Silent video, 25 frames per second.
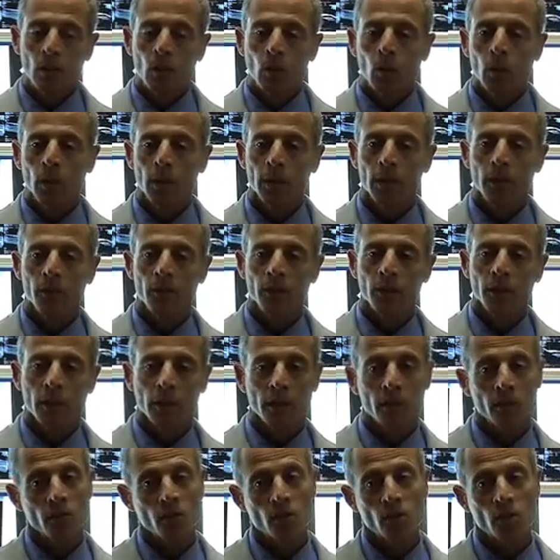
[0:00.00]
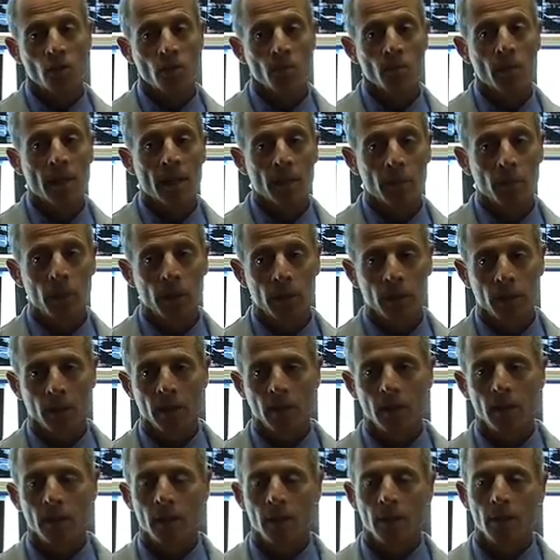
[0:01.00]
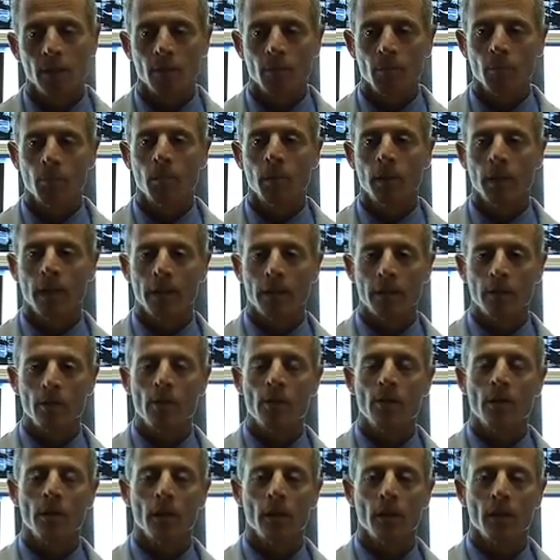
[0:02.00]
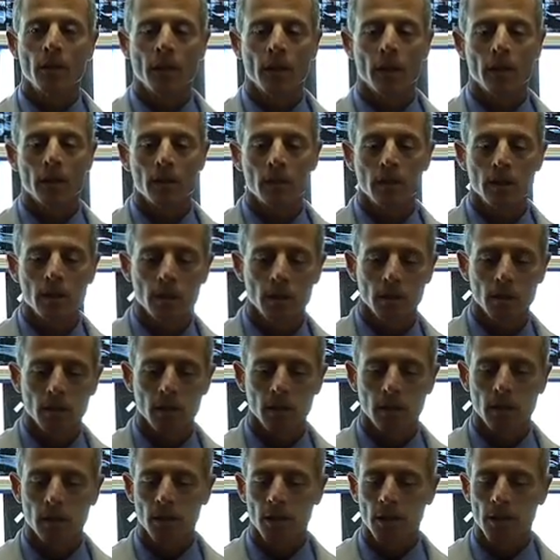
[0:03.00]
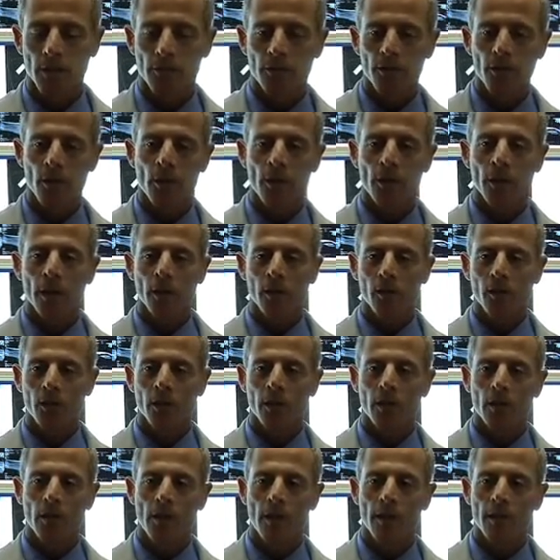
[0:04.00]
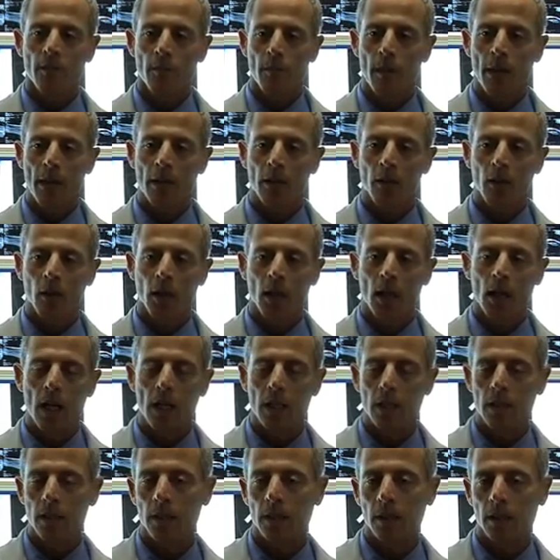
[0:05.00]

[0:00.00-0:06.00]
Well, Lisa, this is just my opinion, but I do think that there are a few things that matter a lot.